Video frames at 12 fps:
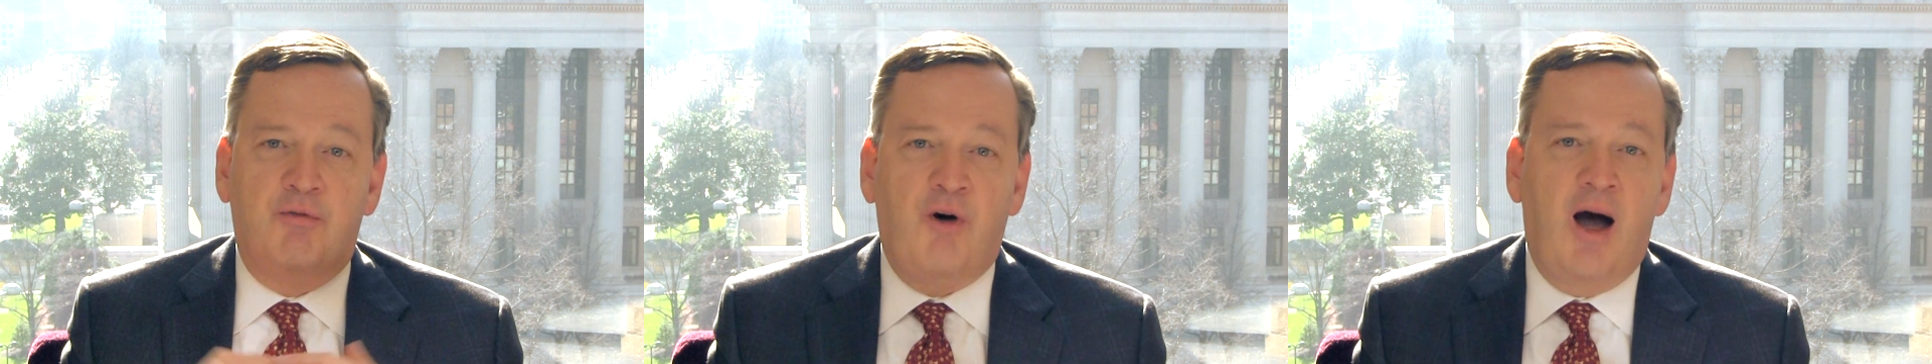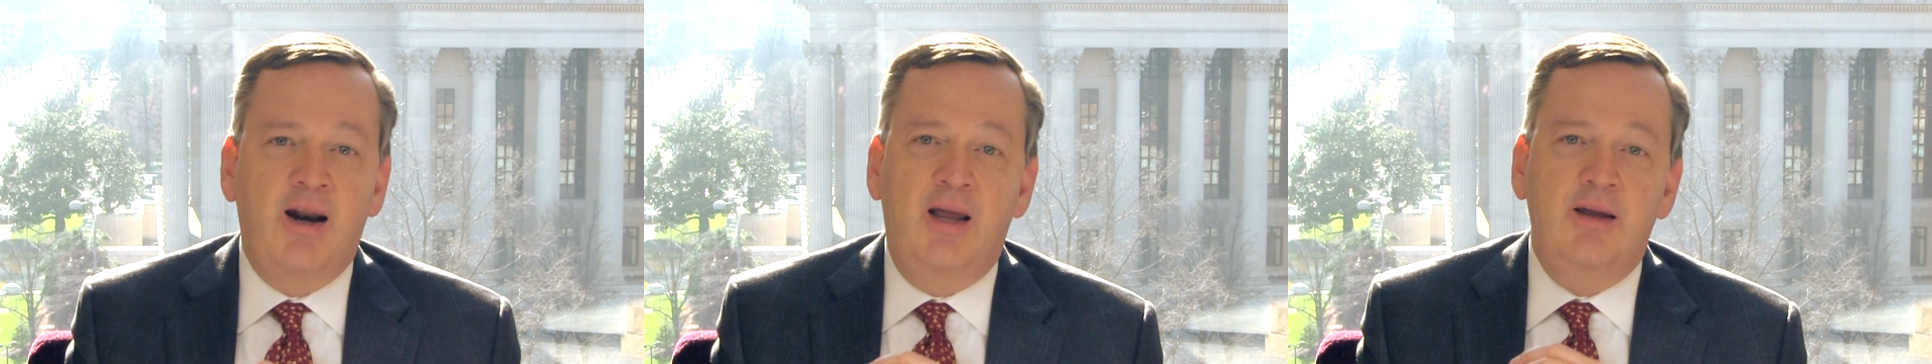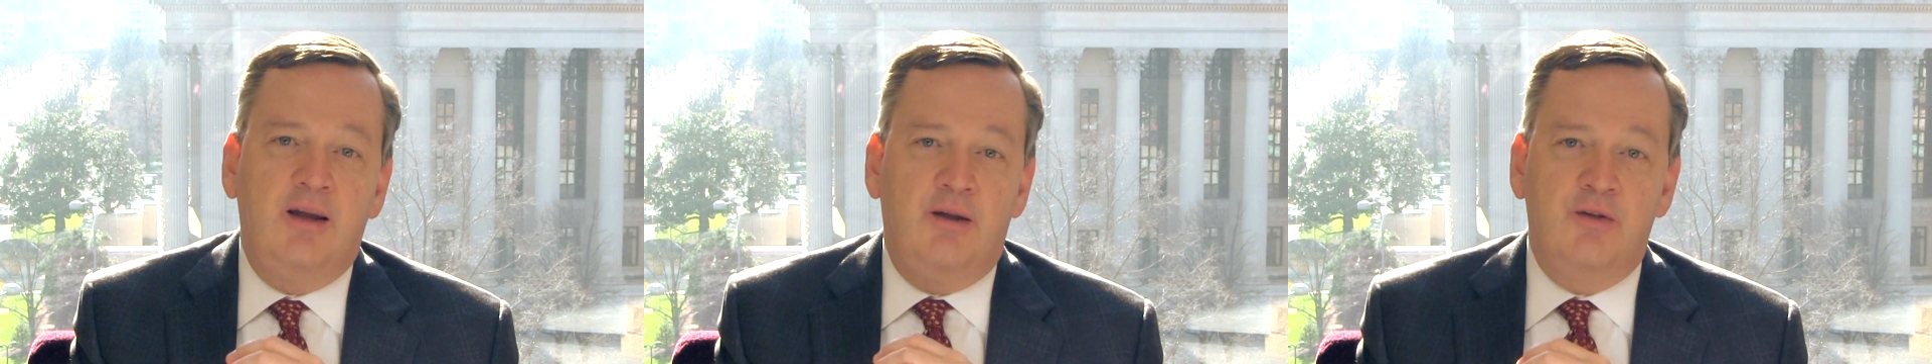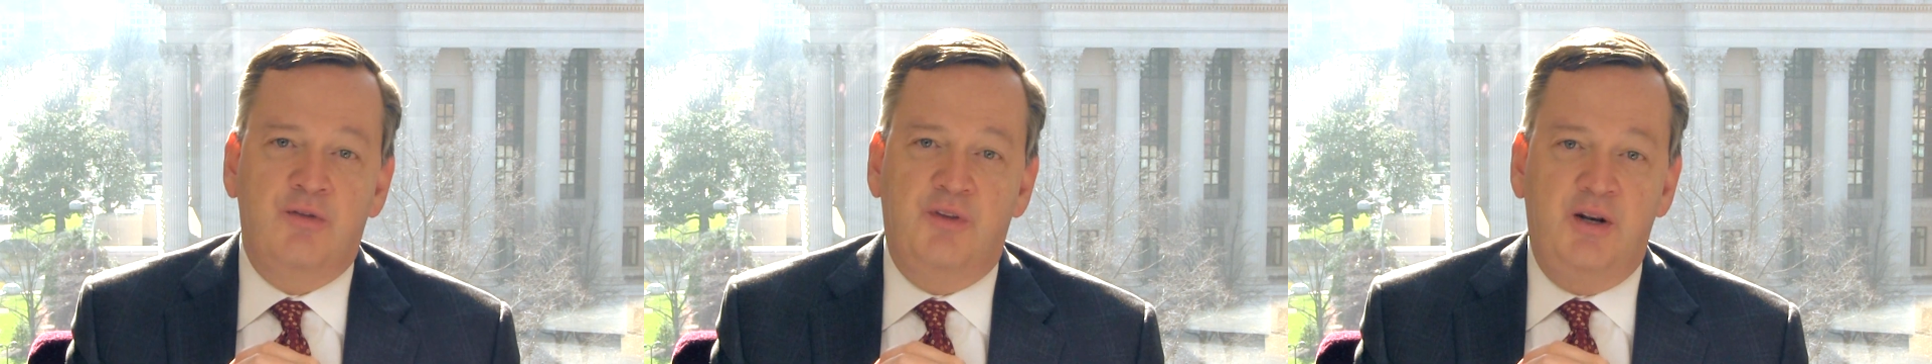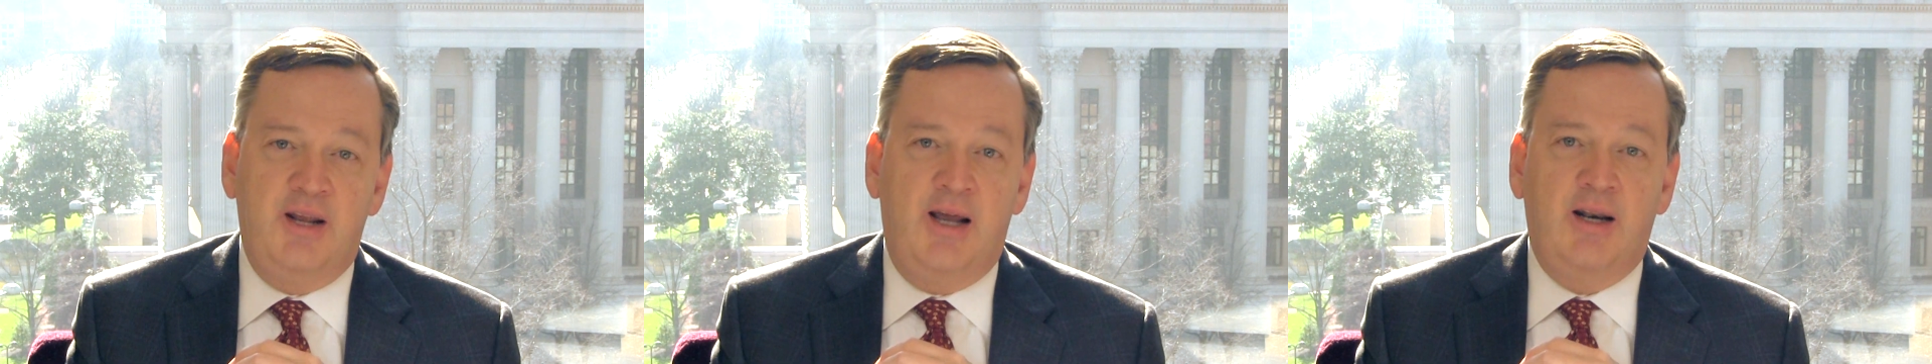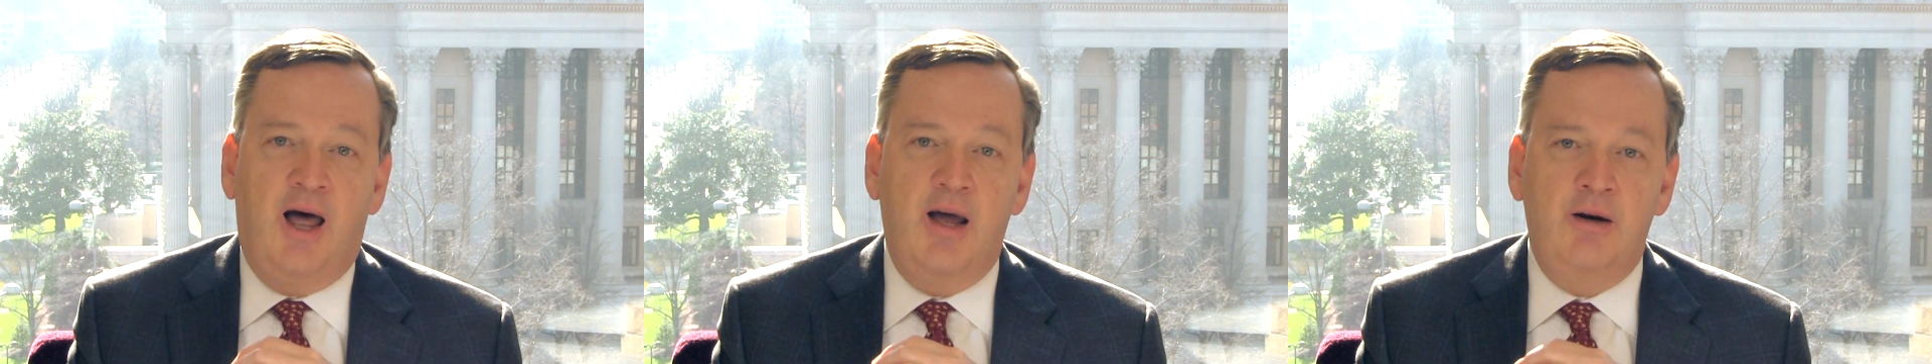Friday, is the
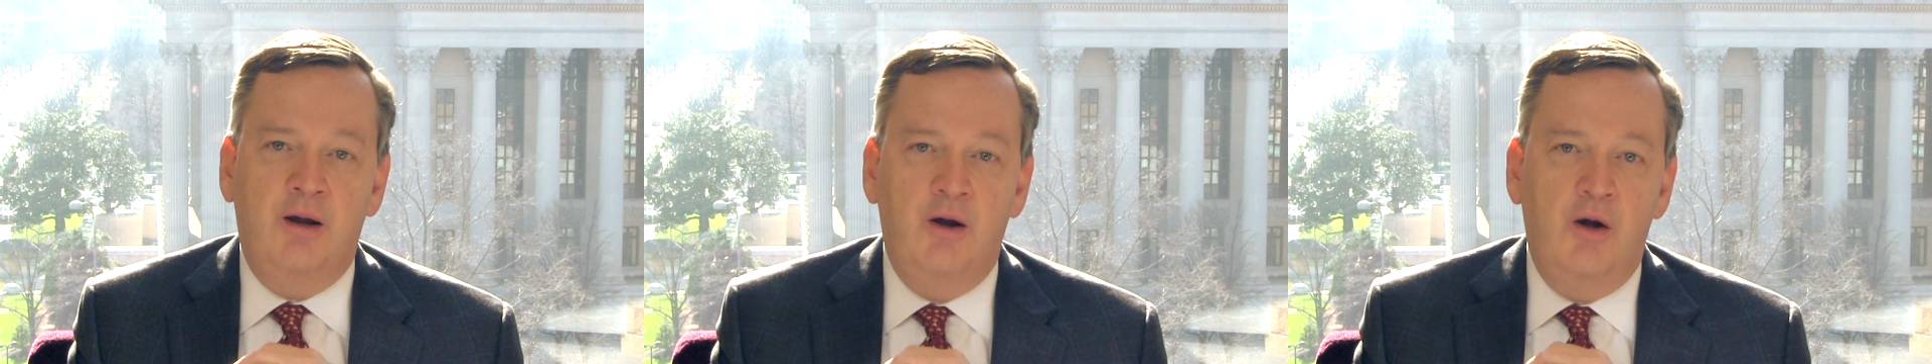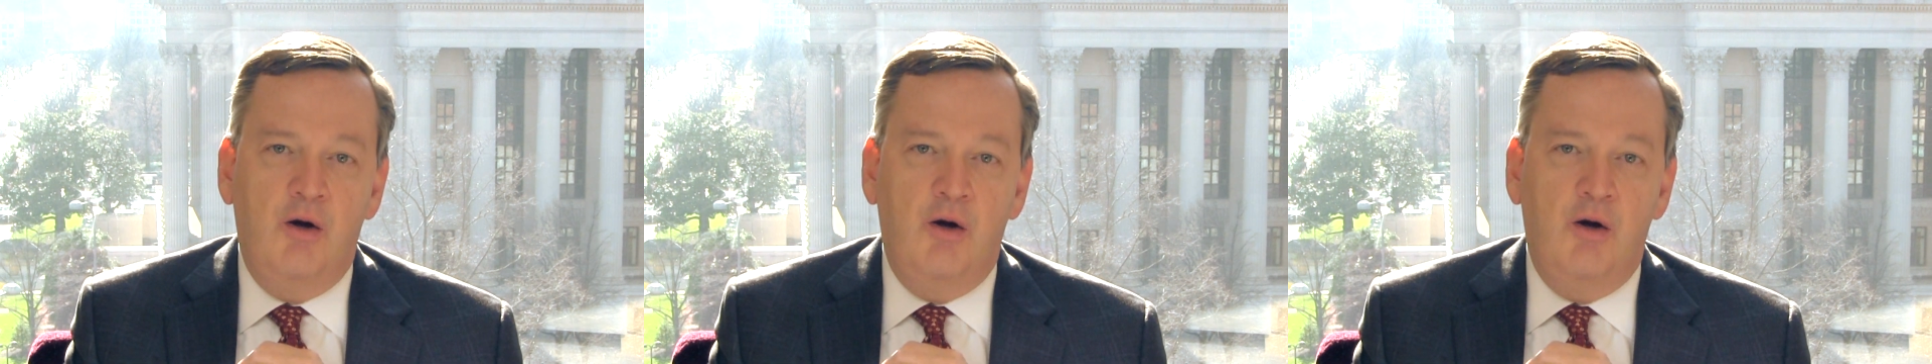deadline